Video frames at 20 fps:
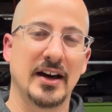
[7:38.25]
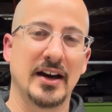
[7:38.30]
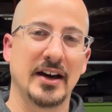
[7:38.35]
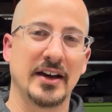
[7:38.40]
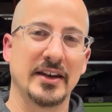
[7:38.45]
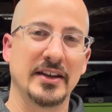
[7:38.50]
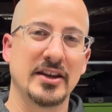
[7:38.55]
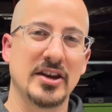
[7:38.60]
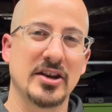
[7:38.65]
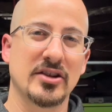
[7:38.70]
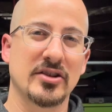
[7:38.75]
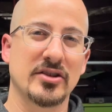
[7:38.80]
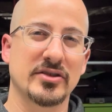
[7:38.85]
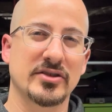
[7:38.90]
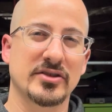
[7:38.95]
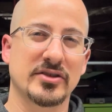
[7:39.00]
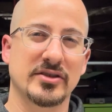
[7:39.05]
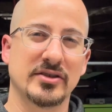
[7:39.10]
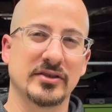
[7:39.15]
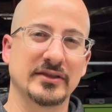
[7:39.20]

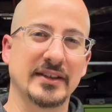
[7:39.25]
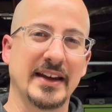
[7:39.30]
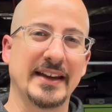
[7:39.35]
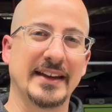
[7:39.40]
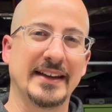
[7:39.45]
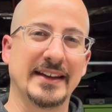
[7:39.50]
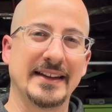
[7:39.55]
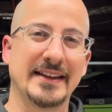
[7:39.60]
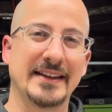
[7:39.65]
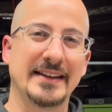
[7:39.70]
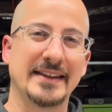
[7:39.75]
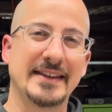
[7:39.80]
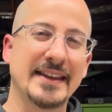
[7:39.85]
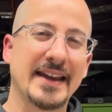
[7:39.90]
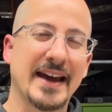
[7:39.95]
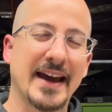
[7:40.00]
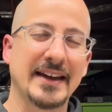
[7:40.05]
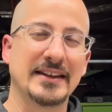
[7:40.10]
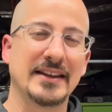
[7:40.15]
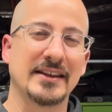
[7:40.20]
years to like
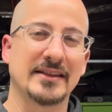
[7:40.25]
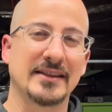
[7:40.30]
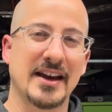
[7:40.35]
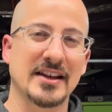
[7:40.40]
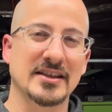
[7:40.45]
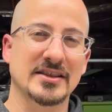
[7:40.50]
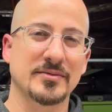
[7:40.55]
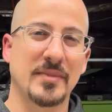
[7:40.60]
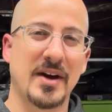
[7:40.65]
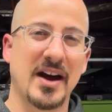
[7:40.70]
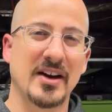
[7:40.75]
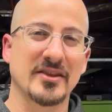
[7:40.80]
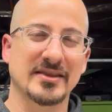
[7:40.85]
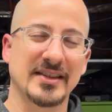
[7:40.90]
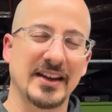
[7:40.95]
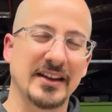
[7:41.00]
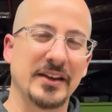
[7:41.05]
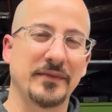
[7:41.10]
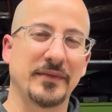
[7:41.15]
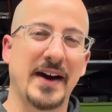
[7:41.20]
90,000 miles,
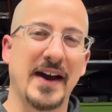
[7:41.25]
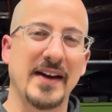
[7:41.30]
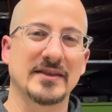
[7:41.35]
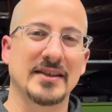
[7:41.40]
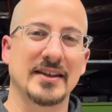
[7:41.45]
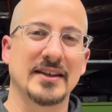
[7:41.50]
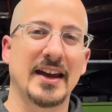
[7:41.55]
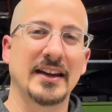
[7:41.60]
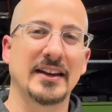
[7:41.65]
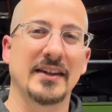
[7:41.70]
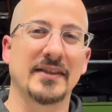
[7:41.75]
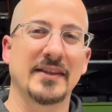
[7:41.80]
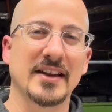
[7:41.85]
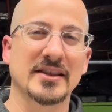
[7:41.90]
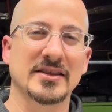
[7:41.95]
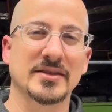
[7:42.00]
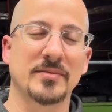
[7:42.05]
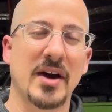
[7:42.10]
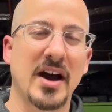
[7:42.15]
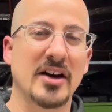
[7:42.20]
75 to
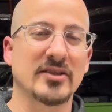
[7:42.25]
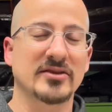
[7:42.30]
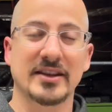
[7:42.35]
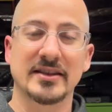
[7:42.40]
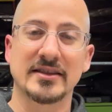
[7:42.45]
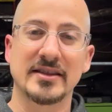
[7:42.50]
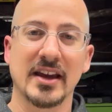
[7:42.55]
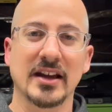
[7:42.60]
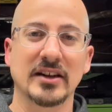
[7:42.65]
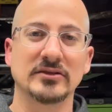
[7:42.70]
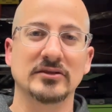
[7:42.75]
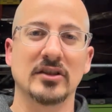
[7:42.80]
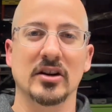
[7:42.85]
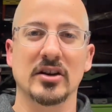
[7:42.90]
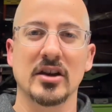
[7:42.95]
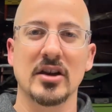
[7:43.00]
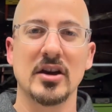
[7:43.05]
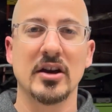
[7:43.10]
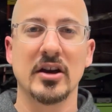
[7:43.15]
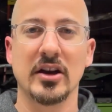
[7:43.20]
90,000 miles. And take a
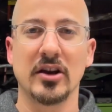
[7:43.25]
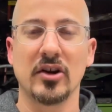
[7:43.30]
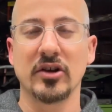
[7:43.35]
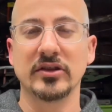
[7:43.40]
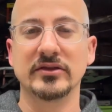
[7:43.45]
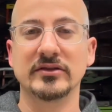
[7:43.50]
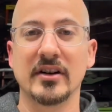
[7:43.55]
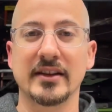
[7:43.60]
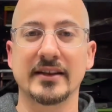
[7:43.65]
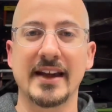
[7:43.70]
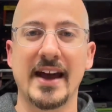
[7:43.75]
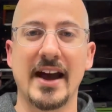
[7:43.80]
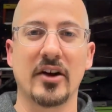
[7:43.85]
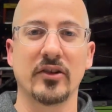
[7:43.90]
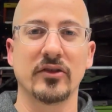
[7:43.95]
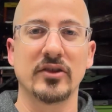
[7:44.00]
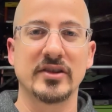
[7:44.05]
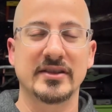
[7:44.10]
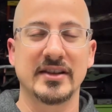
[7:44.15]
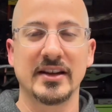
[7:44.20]
look, you look
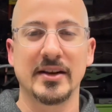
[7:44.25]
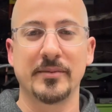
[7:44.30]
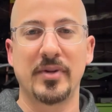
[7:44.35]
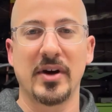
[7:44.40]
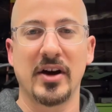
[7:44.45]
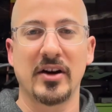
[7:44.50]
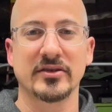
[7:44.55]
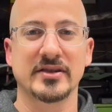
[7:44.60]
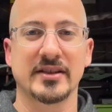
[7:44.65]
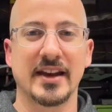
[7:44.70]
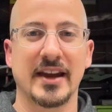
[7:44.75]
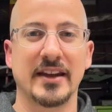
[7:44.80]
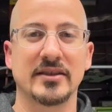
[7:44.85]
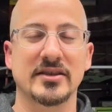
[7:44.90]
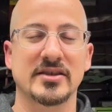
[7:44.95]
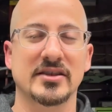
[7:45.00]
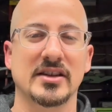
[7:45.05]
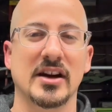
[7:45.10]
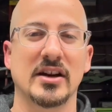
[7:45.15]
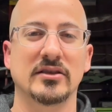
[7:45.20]
down, you see the belts getting
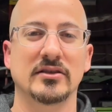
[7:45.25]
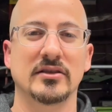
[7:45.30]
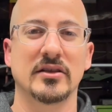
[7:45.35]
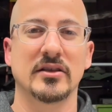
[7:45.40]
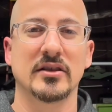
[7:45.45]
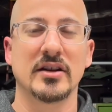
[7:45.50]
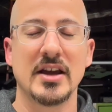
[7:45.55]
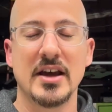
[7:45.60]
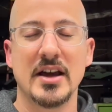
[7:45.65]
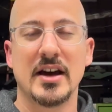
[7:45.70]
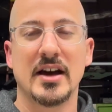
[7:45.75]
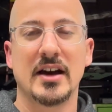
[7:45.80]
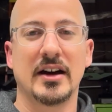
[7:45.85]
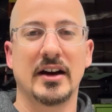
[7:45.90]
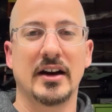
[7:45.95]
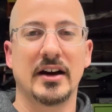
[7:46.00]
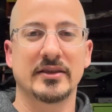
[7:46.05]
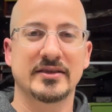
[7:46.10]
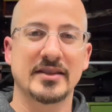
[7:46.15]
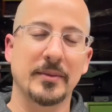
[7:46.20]
discolored.
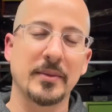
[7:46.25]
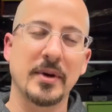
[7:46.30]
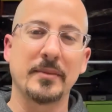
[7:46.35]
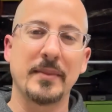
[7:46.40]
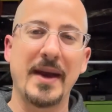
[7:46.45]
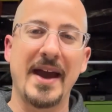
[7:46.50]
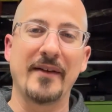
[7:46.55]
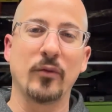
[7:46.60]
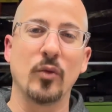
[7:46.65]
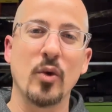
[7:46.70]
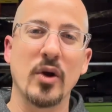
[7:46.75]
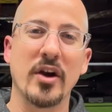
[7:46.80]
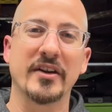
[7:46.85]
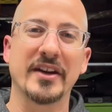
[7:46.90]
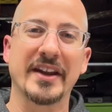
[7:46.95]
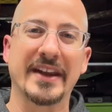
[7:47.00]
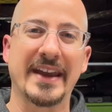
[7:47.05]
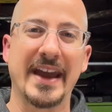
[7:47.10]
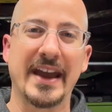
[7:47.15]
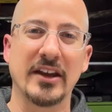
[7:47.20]
Some of them have wear
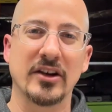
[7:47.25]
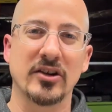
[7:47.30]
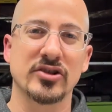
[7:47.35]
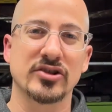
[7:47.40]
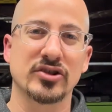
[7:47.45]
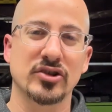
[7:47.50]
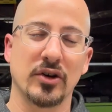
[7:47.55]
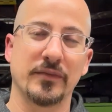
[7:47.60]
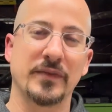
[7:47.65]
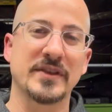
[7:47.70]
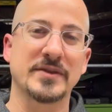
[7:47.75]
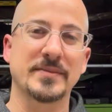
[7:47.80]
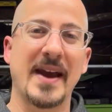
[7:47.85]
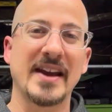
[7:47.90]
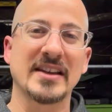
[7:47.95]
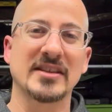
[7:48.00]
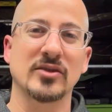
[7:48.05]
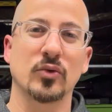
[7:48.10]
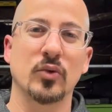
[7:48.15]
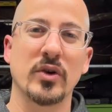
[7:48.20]
indicators. So if it's
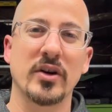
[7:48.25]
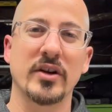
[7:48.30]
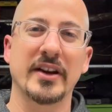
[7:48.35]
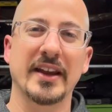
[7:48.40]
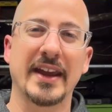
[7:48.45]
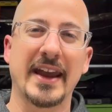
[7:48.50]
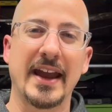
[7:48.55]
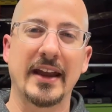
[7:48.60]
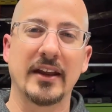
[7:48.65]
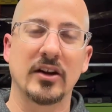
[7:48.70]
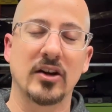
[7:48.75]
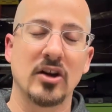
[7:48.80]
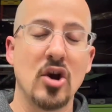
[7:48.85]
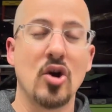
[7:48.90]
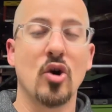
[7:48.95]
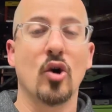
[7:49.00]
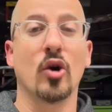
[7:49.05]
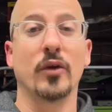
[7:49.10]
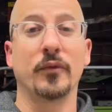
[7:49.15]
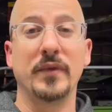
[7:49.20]
past the wear indicator,
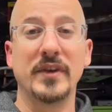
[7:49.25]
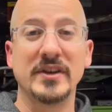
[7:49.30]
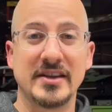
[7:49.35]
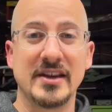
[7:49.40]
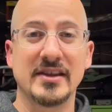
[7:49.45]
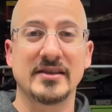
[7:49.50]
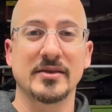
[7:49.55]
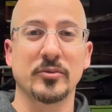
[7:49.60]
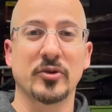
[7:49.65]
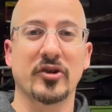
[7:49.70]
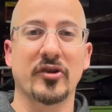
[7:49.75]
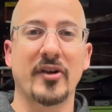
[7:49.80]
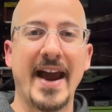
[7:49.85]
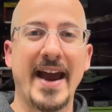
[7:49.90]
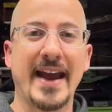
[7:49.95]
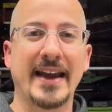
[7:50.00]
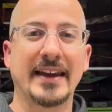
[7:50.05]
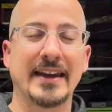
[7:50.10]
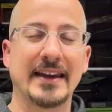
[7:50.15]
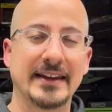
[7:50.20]
or if you see some
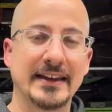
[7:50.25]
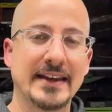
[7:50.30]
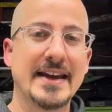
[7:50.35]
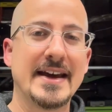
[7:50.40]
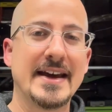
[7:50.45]
cracking